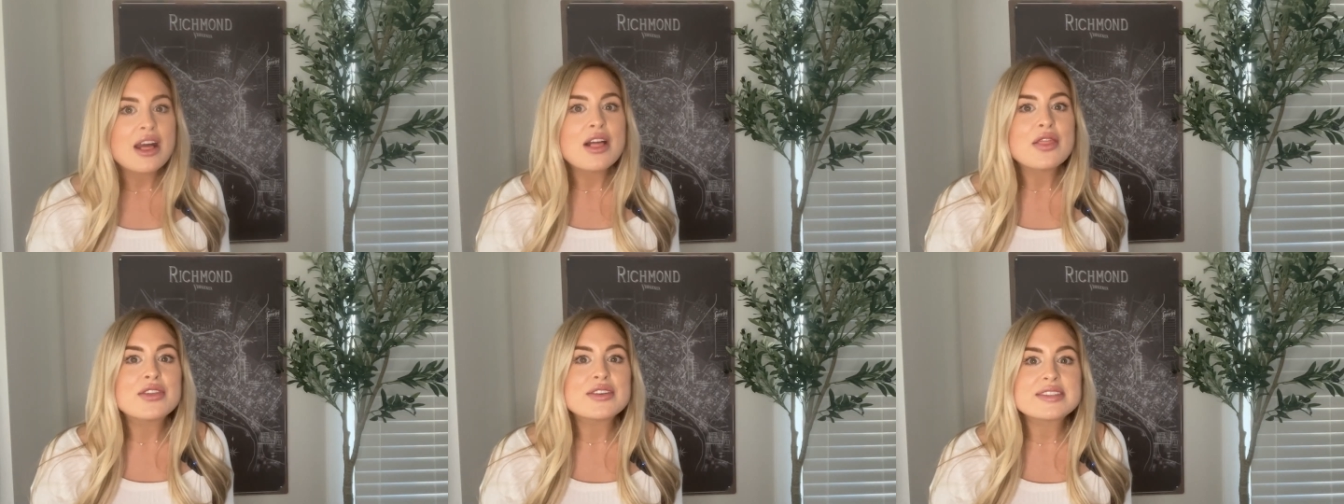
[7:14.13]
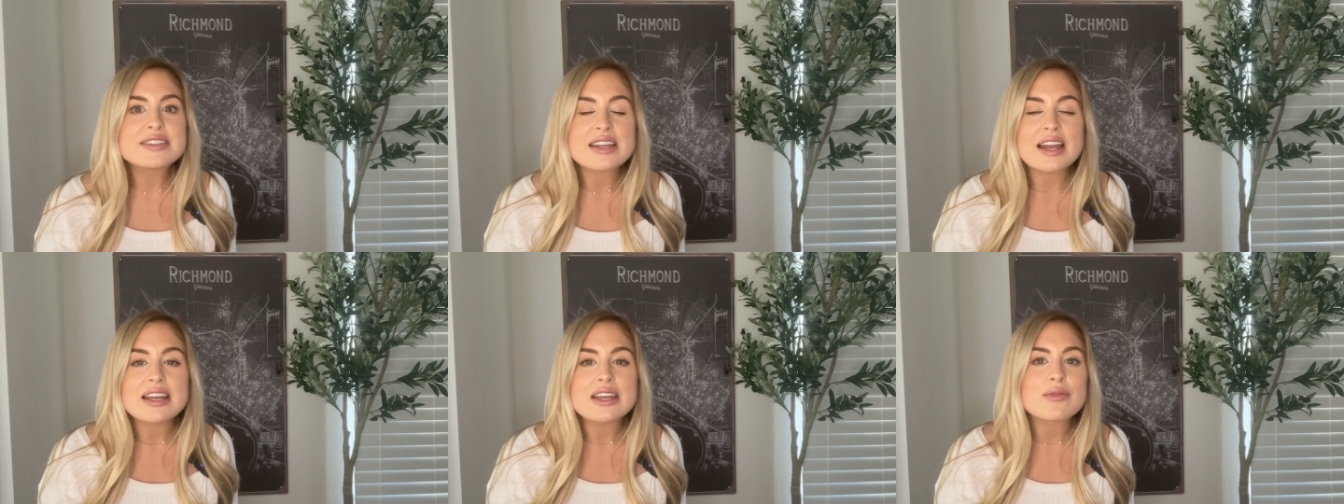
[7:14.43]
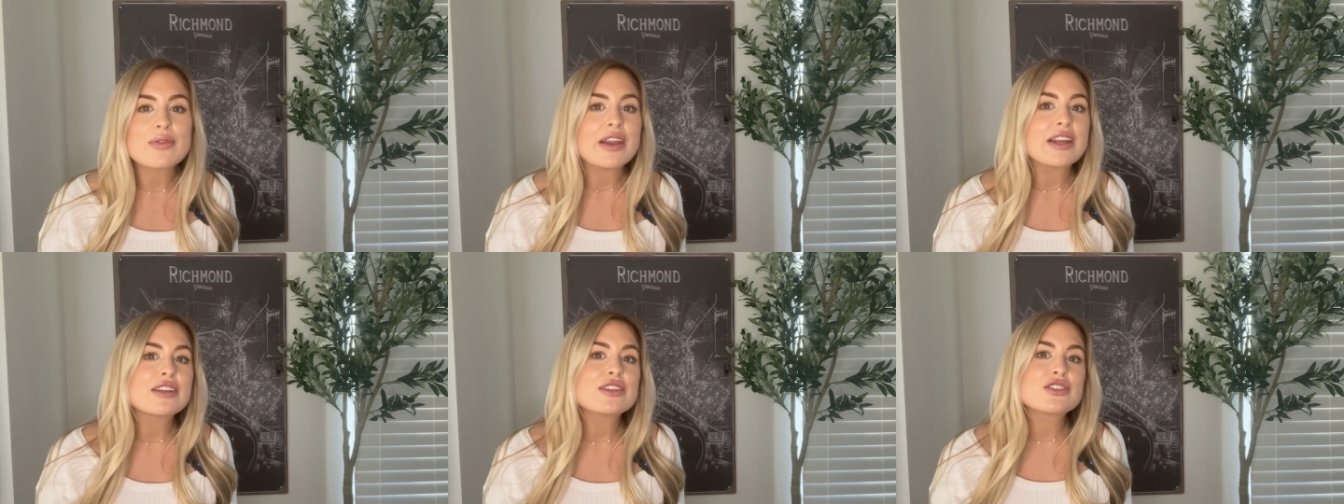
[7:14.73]
The study
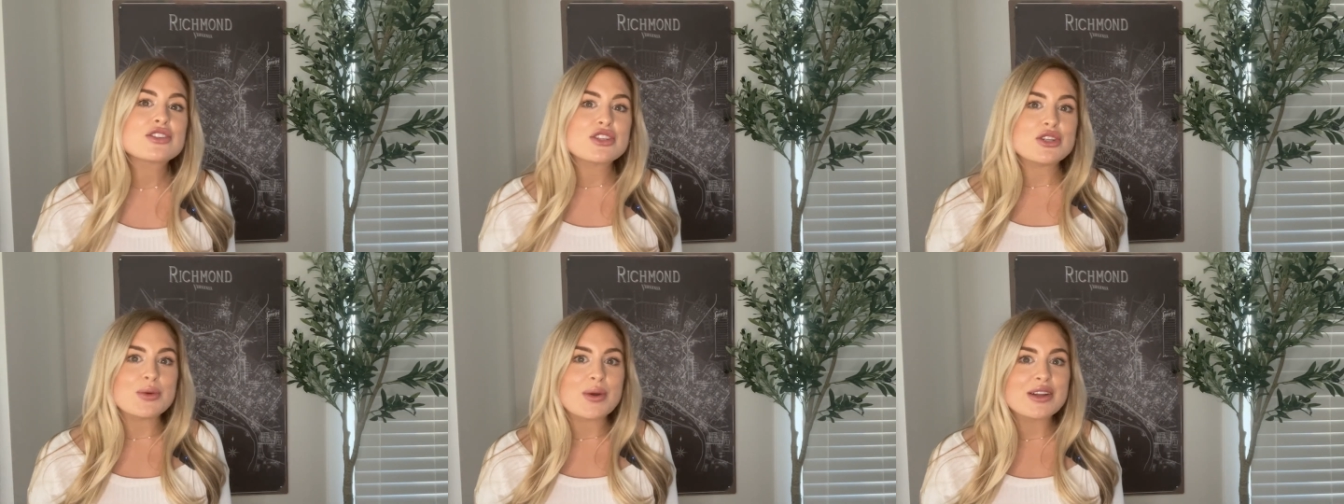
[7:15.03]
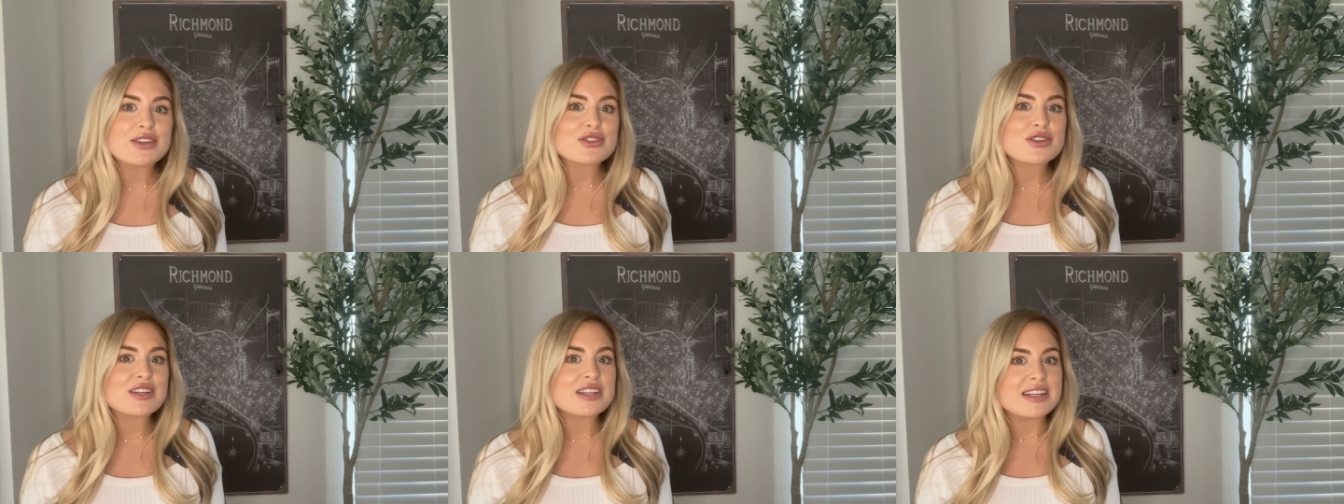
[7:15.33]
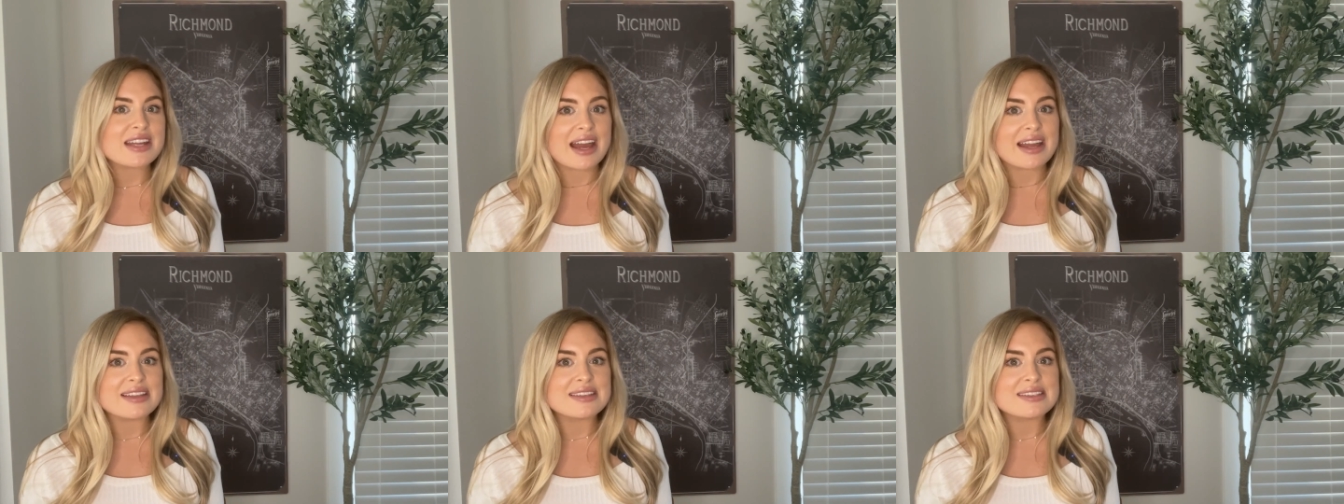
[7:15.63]
ranked
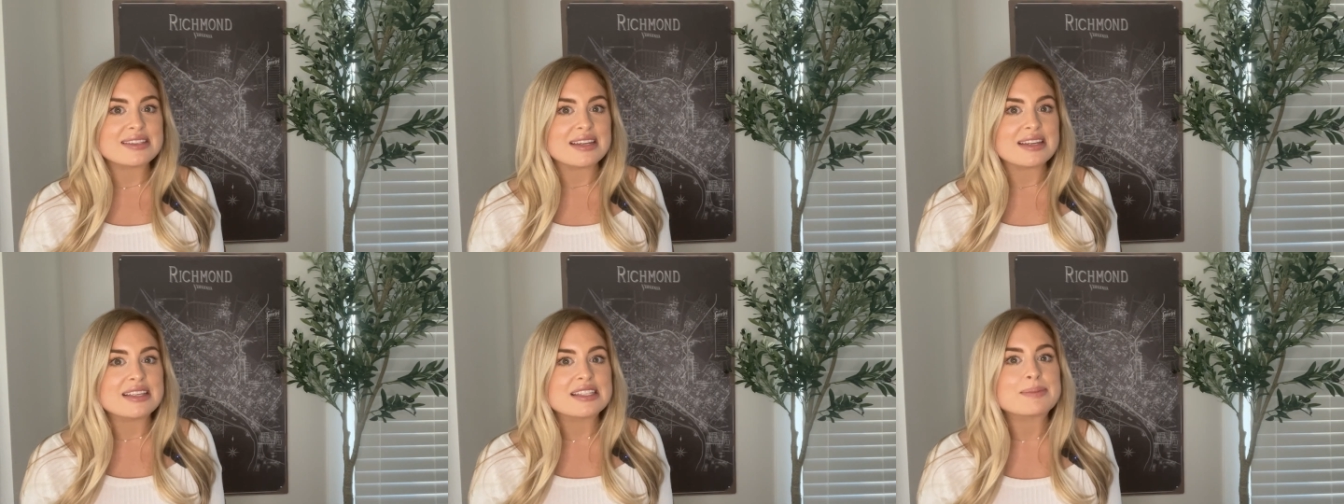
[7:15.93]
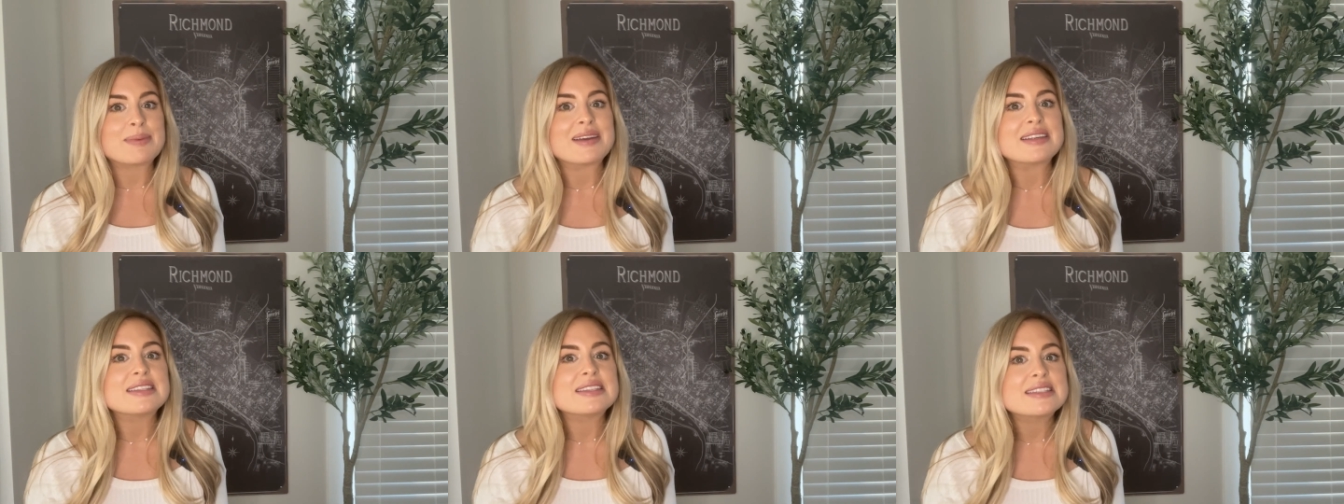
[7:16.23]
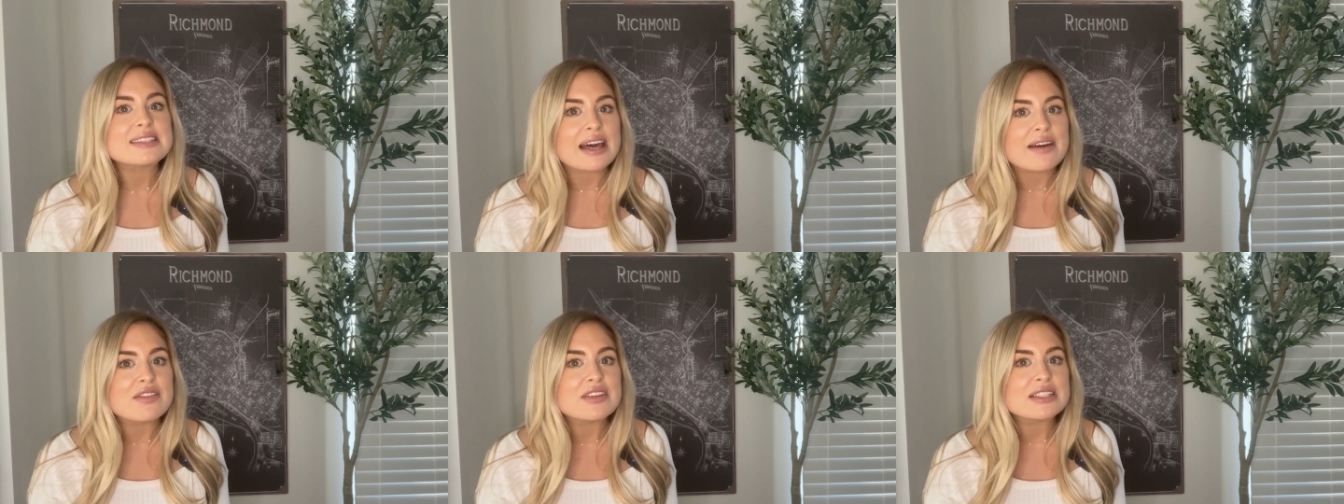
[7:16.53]
209 cities by
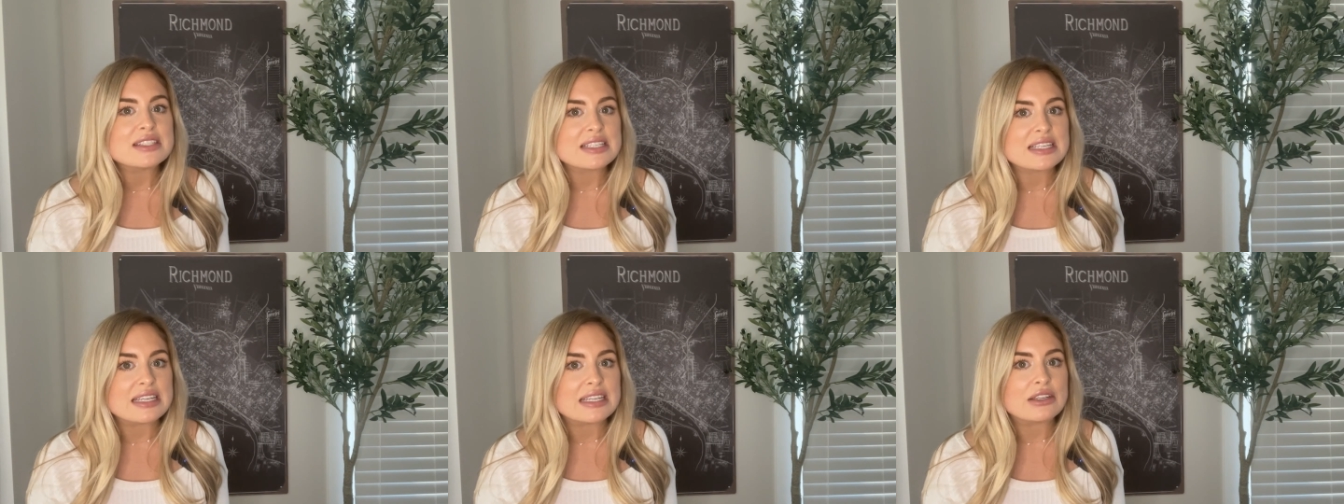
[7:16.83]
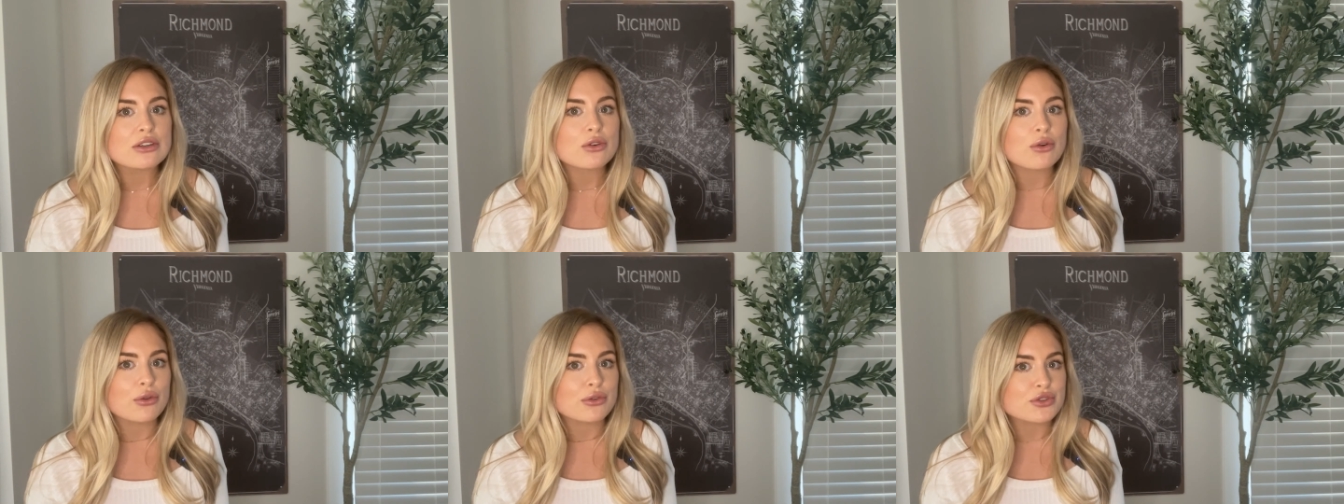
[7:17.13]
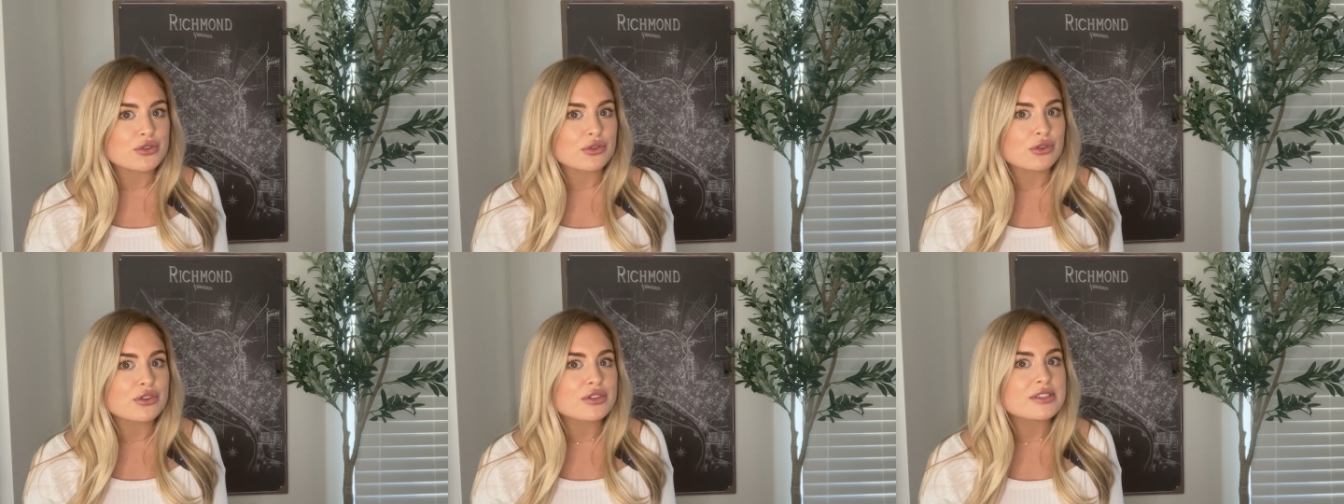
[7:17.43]
17 cultural,